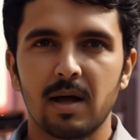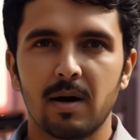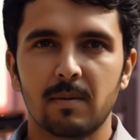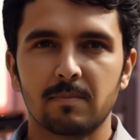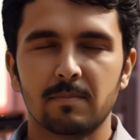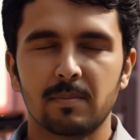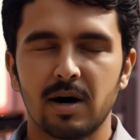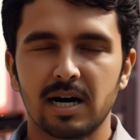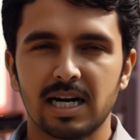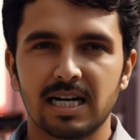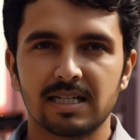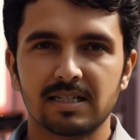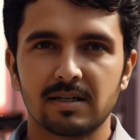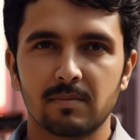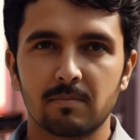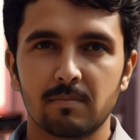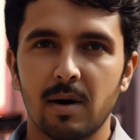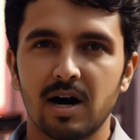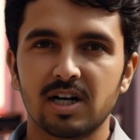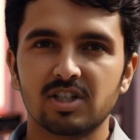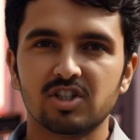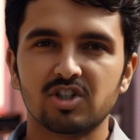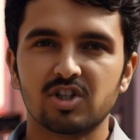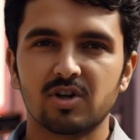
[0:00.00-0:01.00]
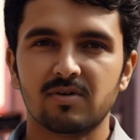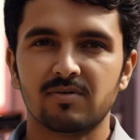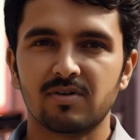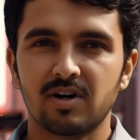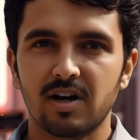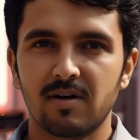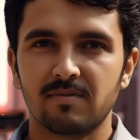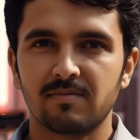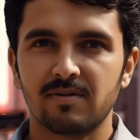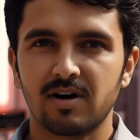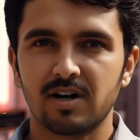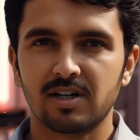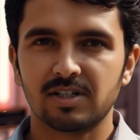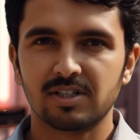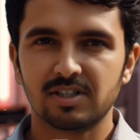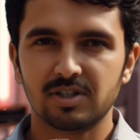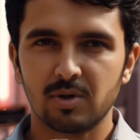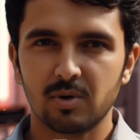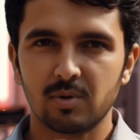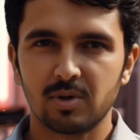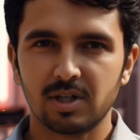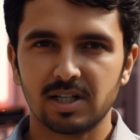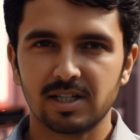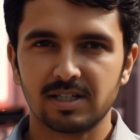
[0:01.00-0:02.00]
but as a bunch of different
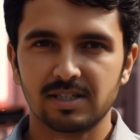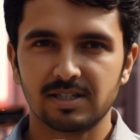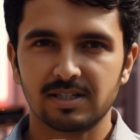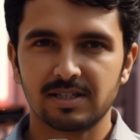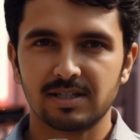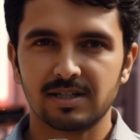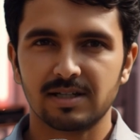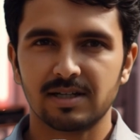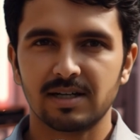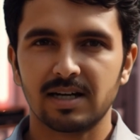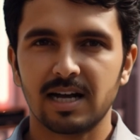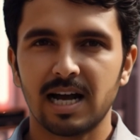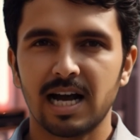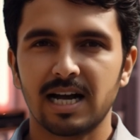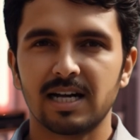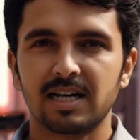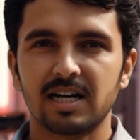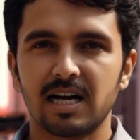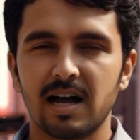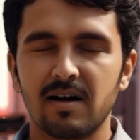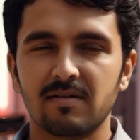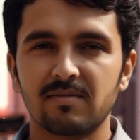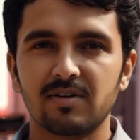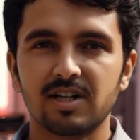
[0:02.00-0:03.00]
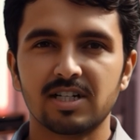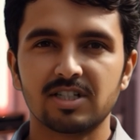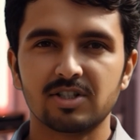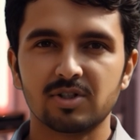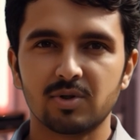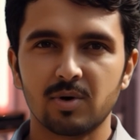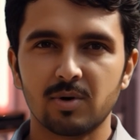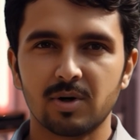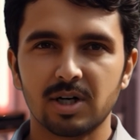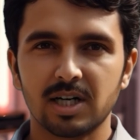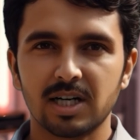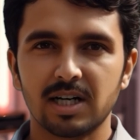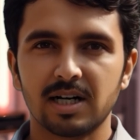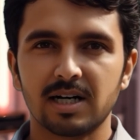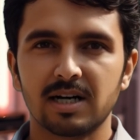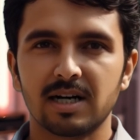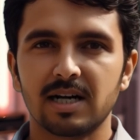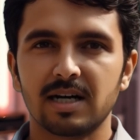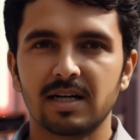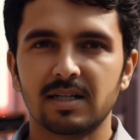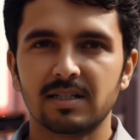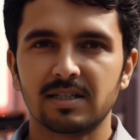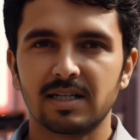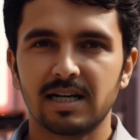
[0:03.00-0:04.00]
stories, and in every story,
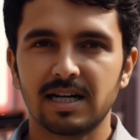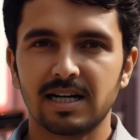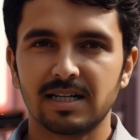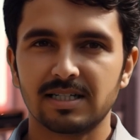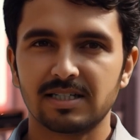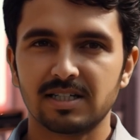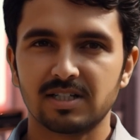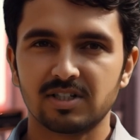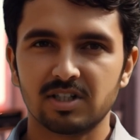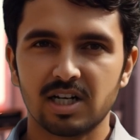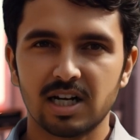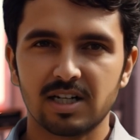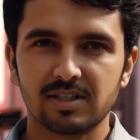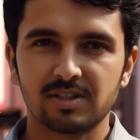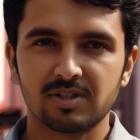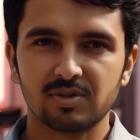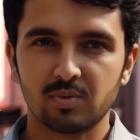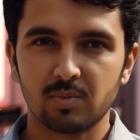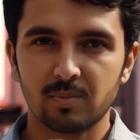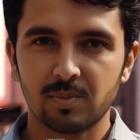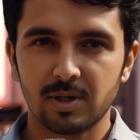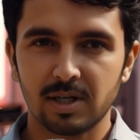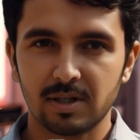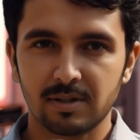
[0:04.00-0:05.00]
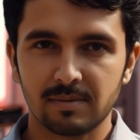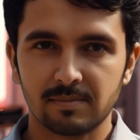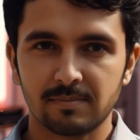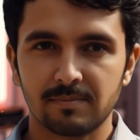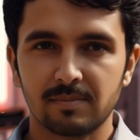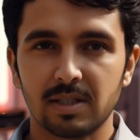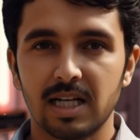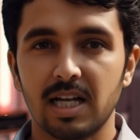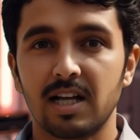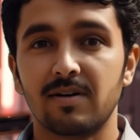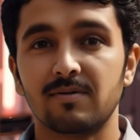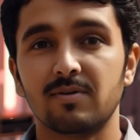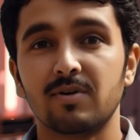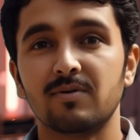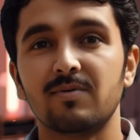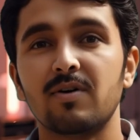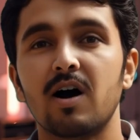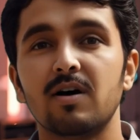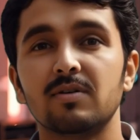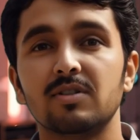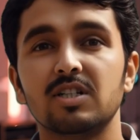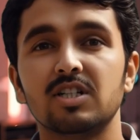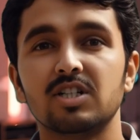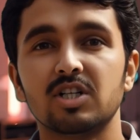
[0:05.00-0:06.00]
there is a chance to win. If you
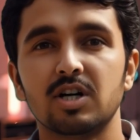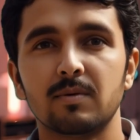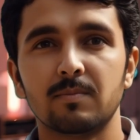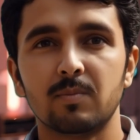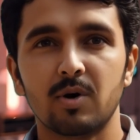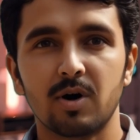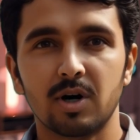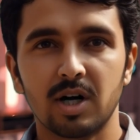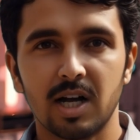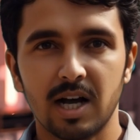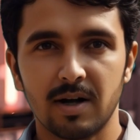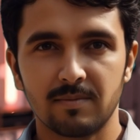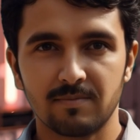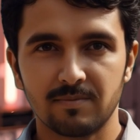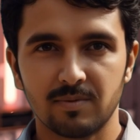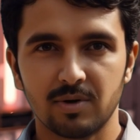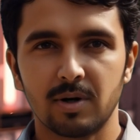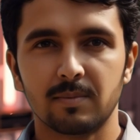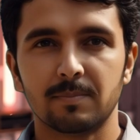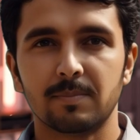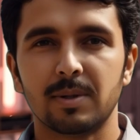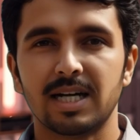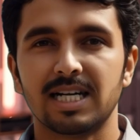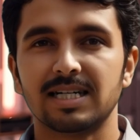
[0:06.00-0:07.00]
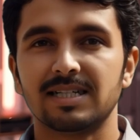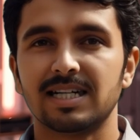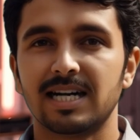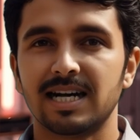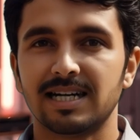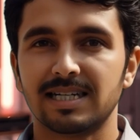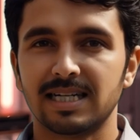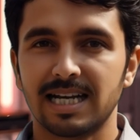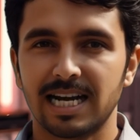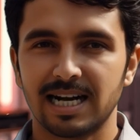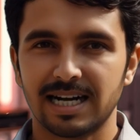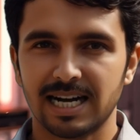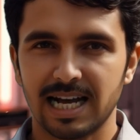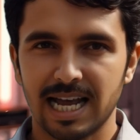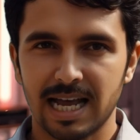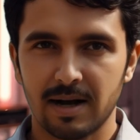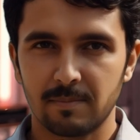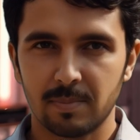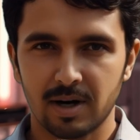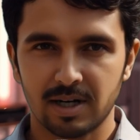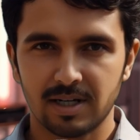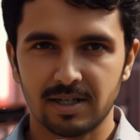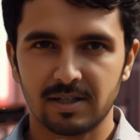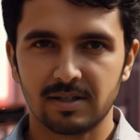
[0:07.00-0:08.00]
found this report helpful, please hit that like
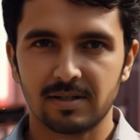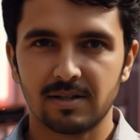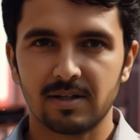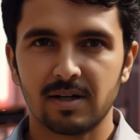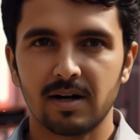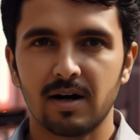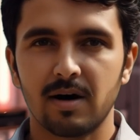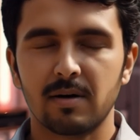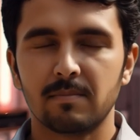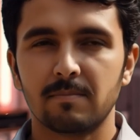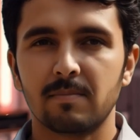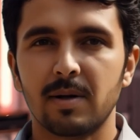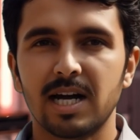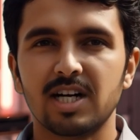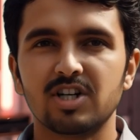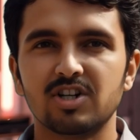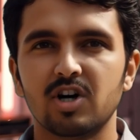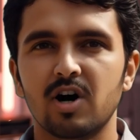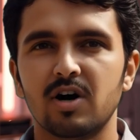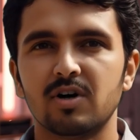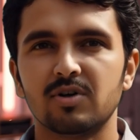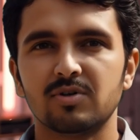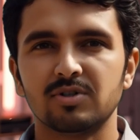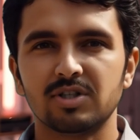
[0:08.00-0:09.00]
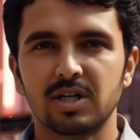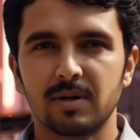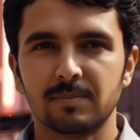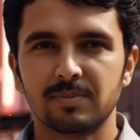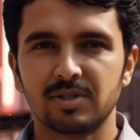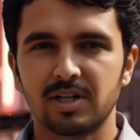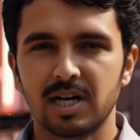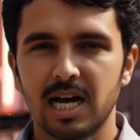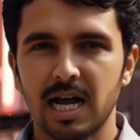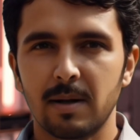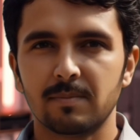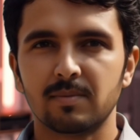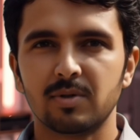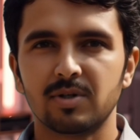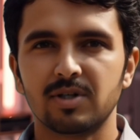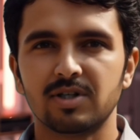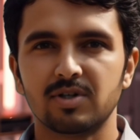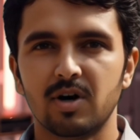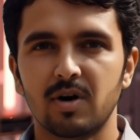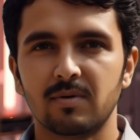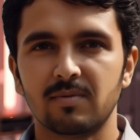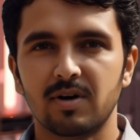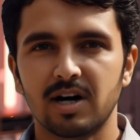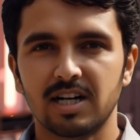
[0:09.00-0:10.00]
button. Make sure you subscribe to the
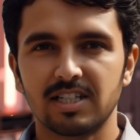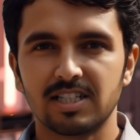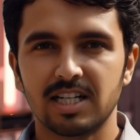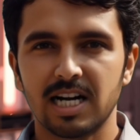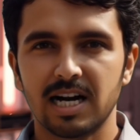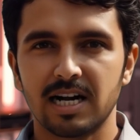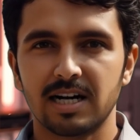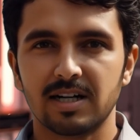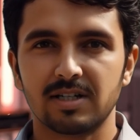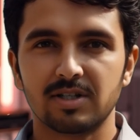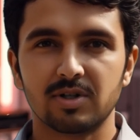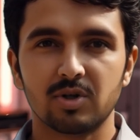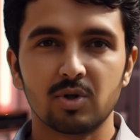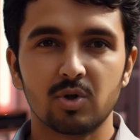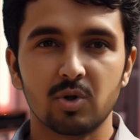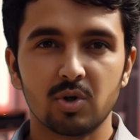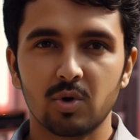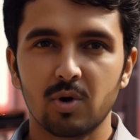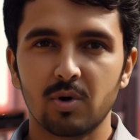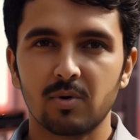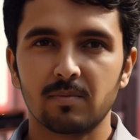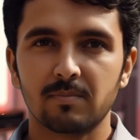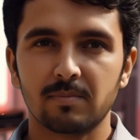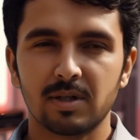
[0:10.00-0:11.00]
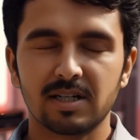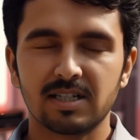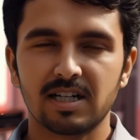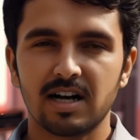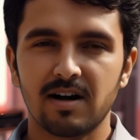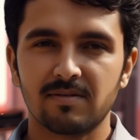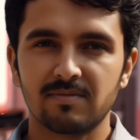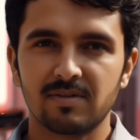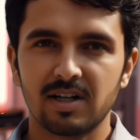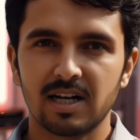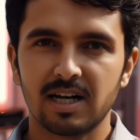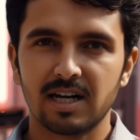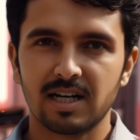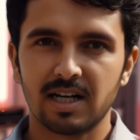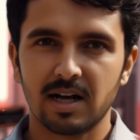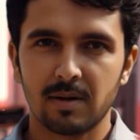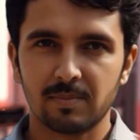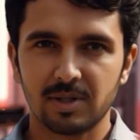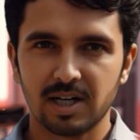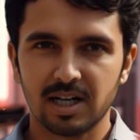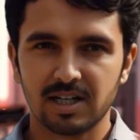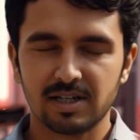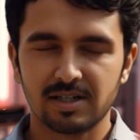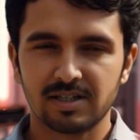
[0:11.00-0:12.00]
Zalwora channel so you don't miss our weekly
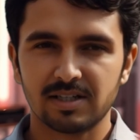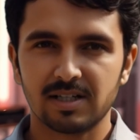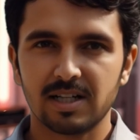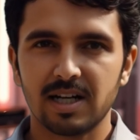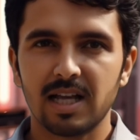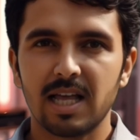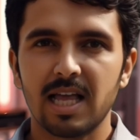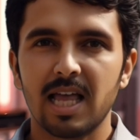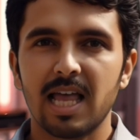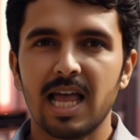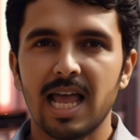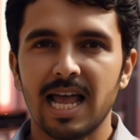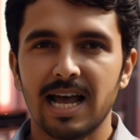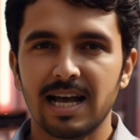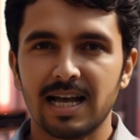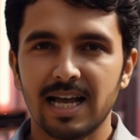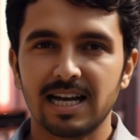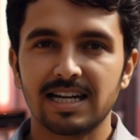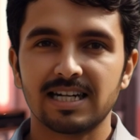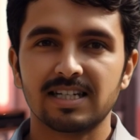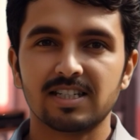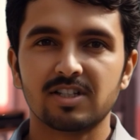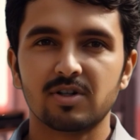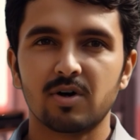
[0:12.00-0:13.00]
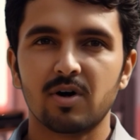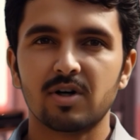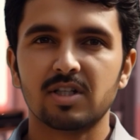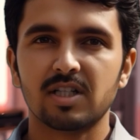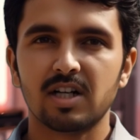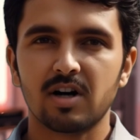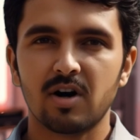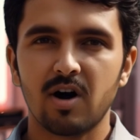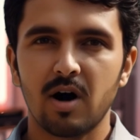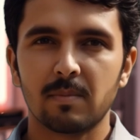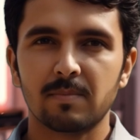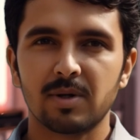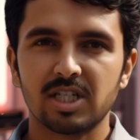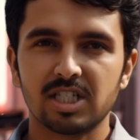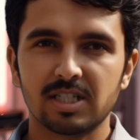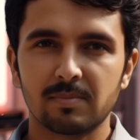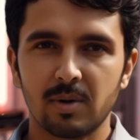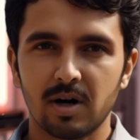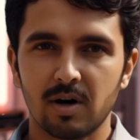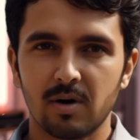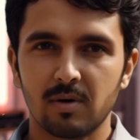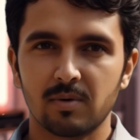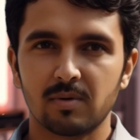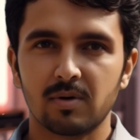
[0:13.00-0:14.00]
updates. And let us know in the comments
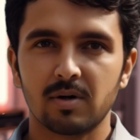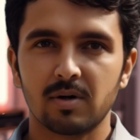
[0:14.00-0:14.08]
below,